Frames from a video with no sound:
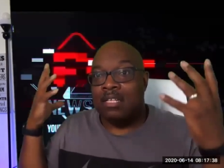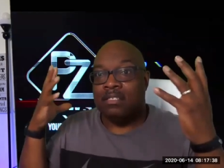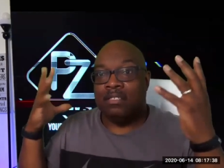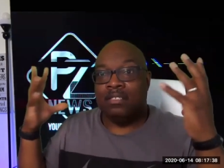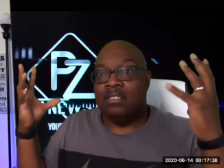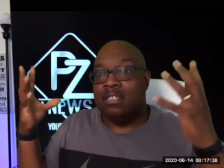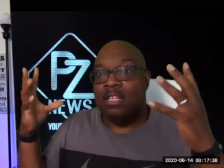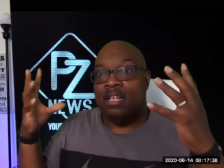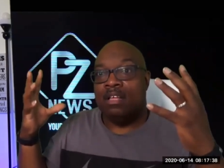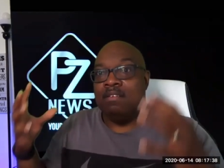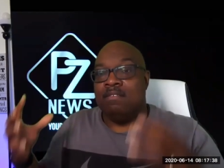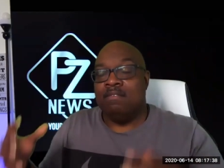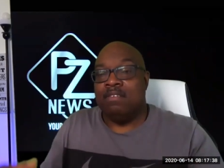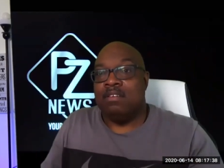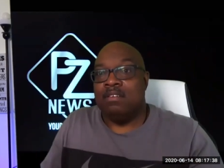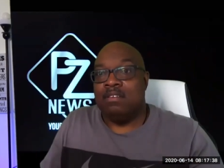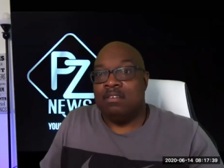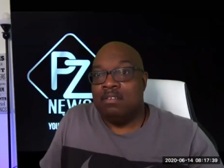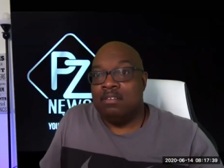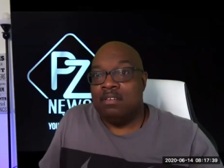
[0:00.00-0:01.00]
of stuff,
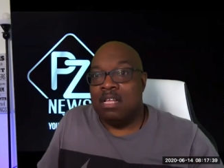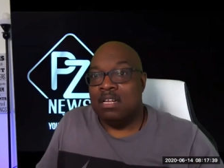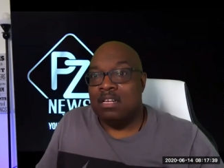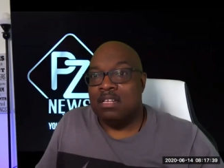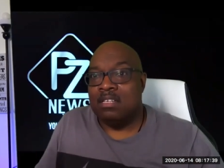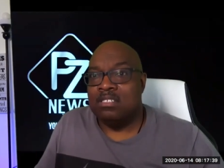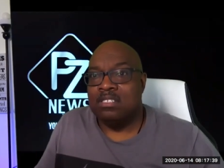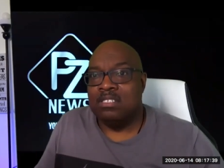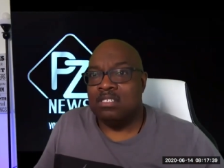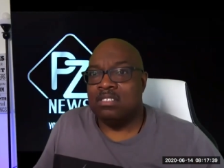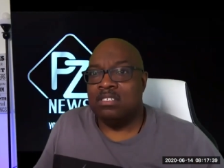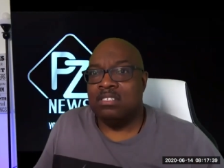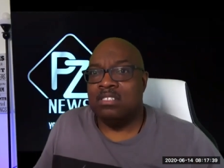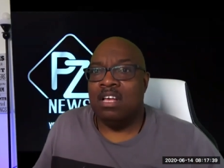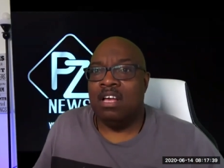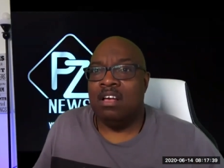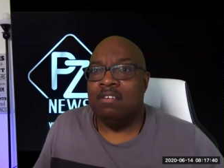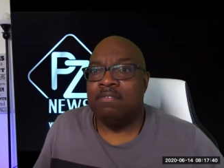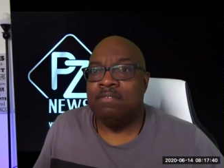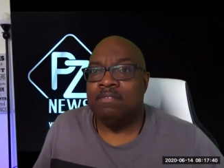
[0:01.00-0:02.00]
and they look just
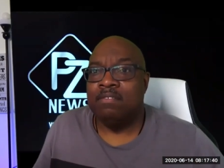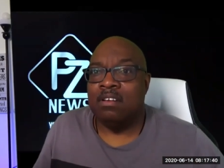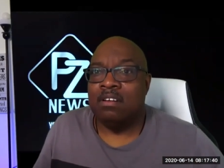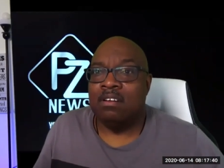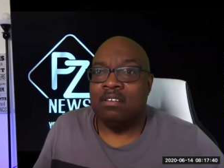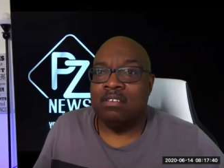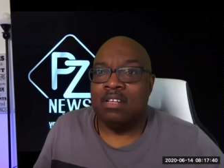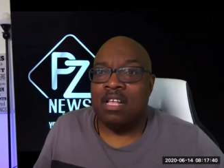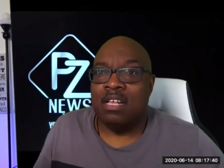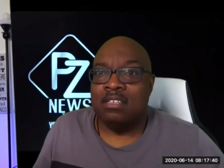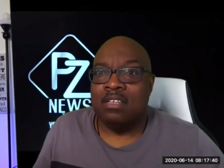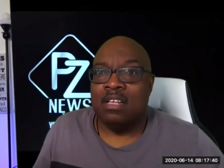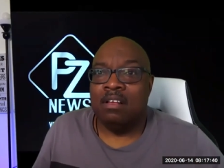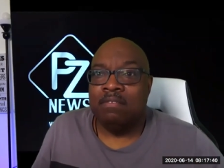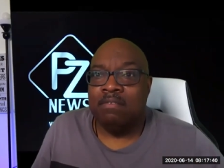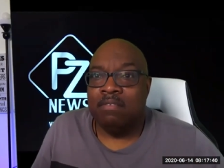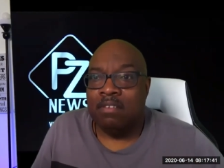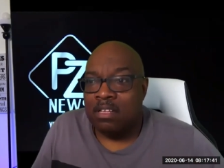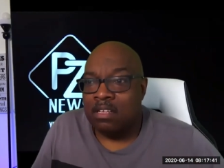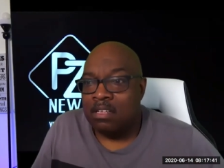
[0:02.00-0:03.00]
tough, you know, that tough
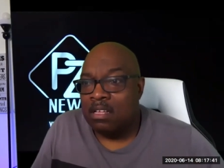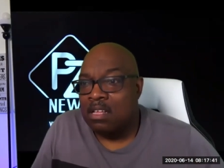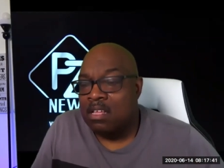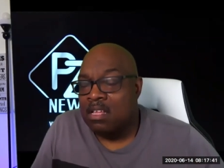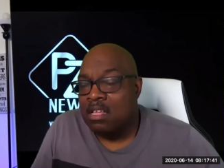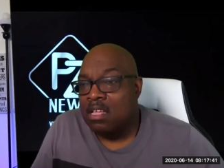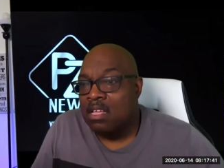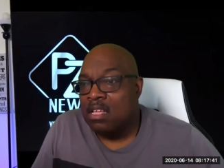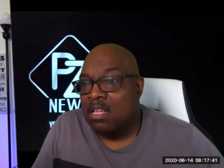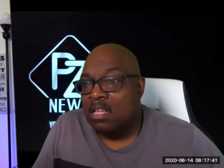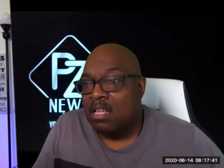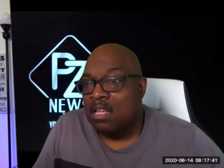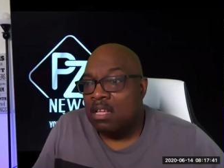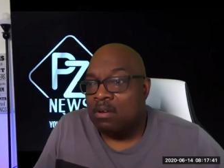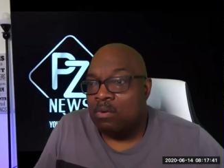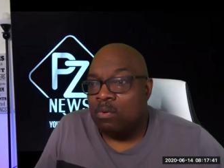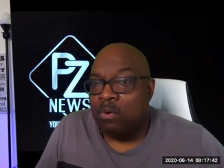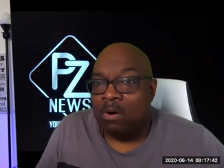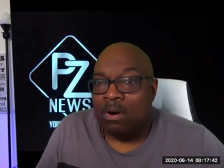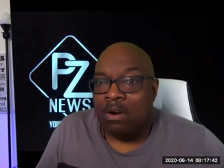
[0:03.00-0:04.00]
look
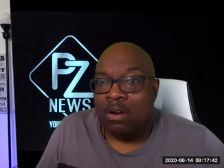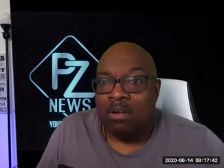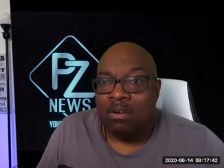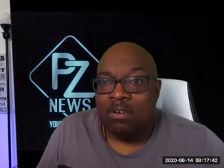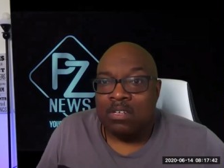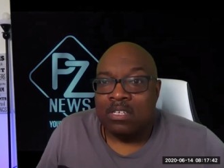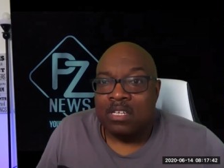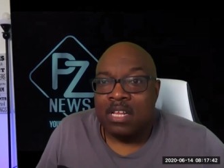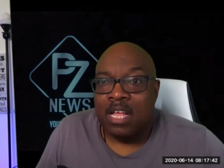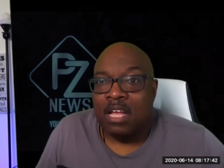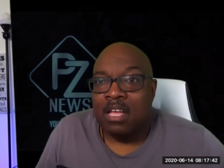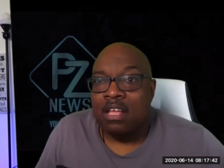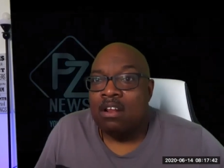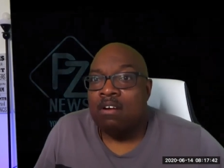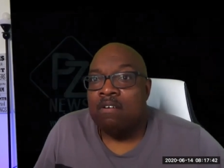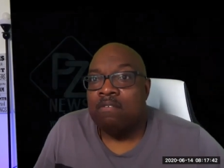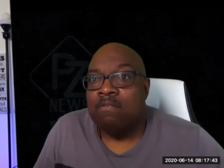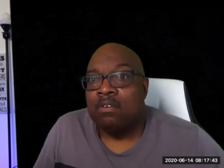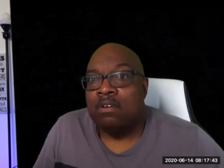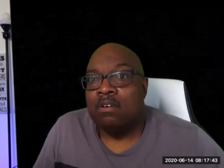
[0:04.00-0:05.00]
warlords taking
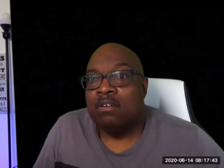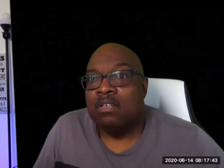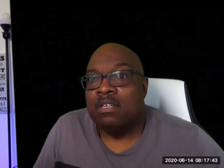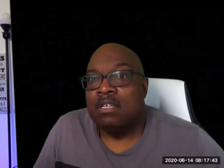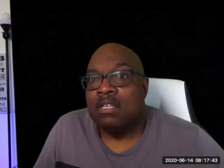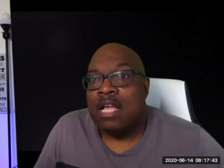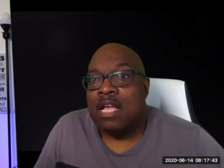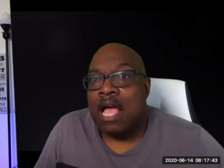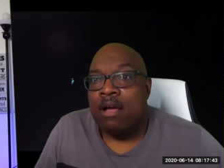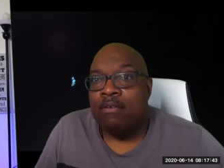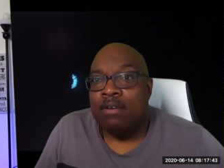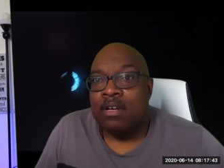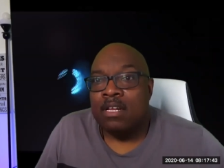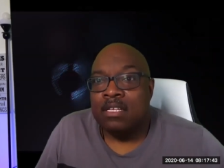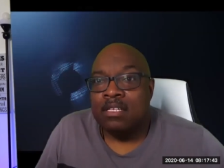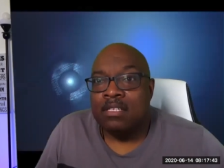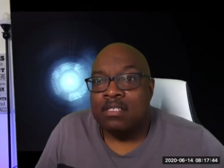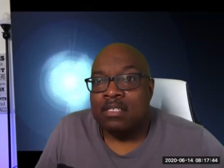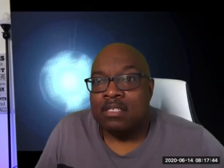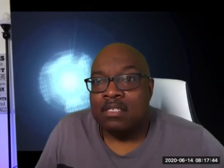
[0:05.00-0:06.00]
over
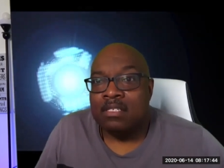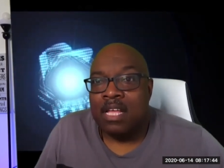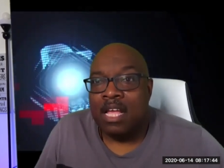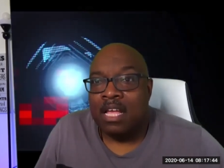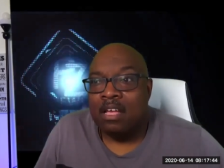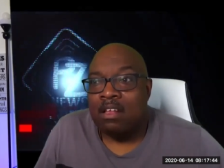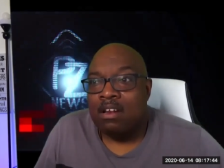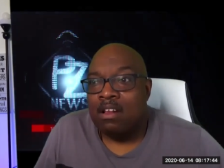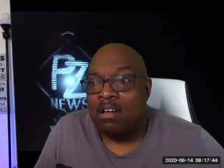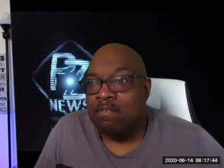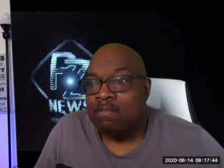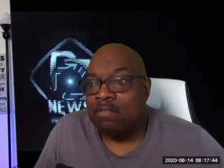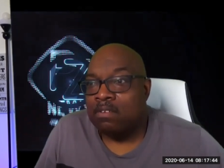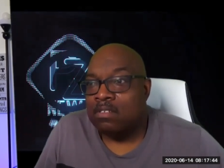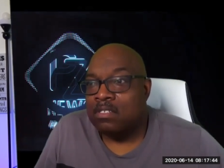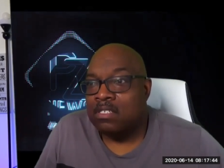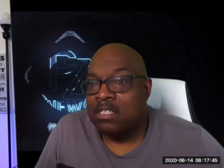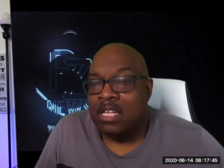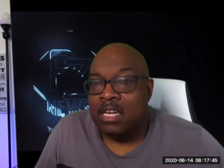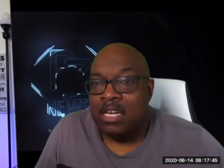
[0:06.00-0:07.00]
counties and taking over
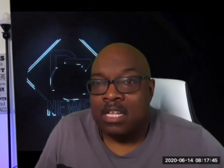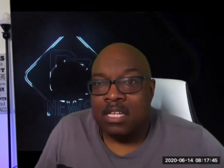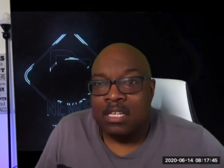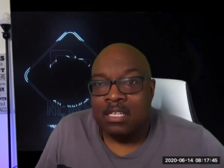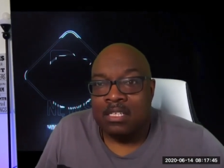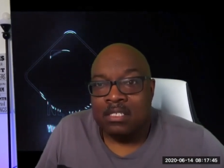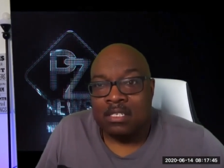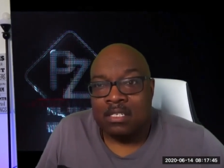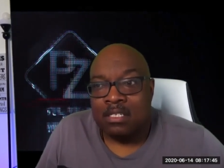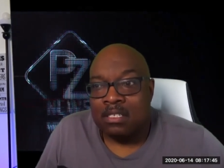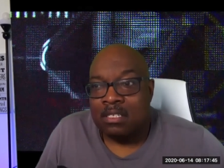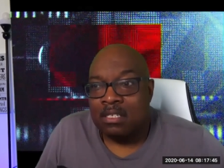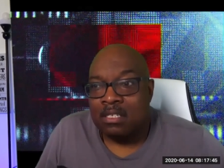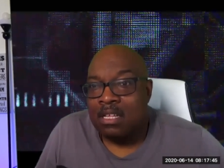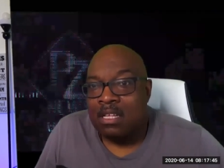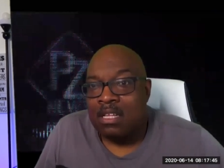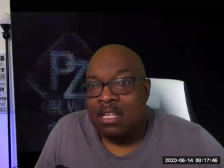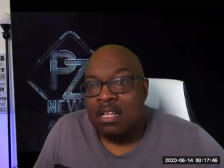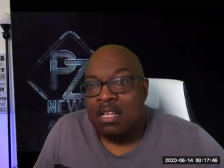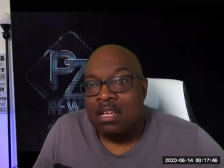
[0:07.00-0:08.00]
cities, and
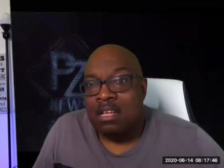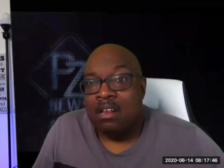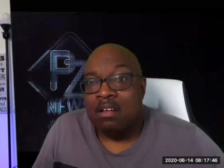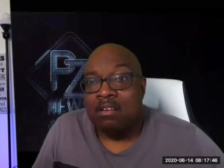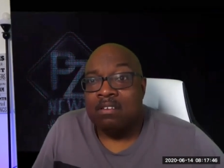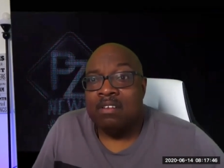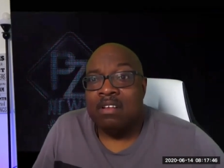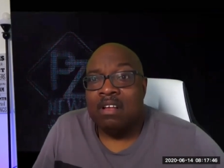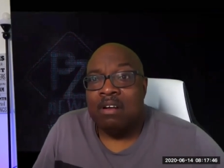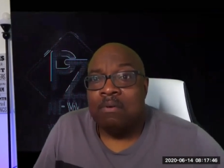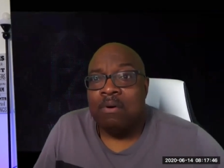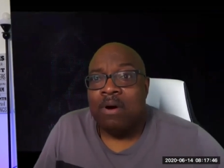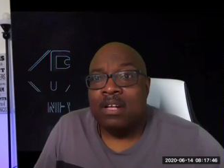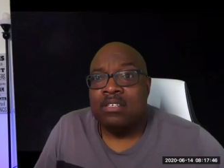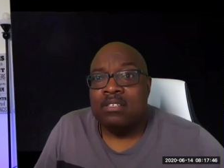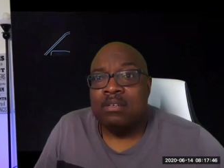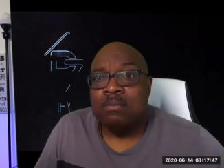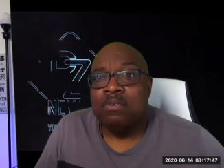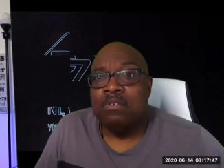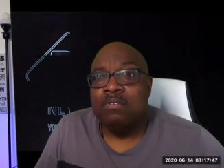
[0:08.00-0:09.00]
you know, you ever watch
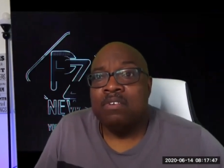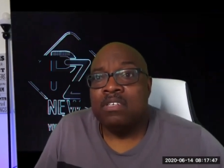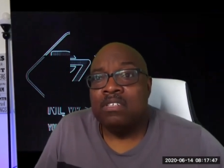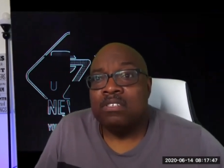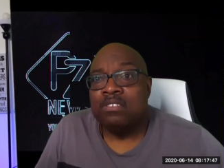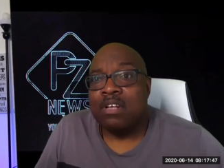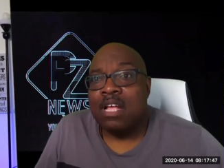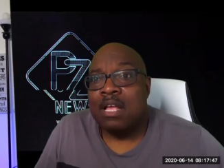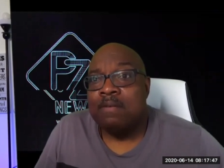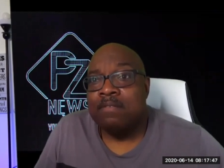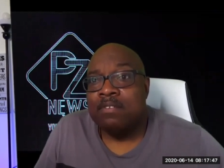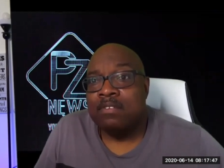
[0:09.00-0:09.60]
the movie Escape